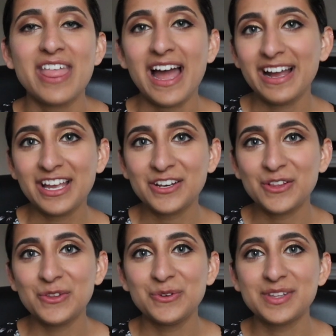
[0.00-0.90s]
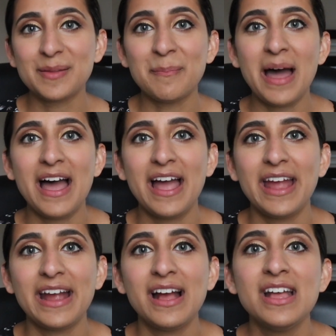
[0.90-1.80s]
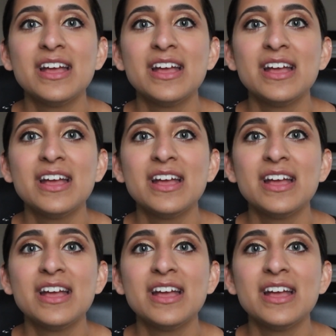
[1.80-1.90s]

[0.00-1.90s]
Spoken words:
that concludes my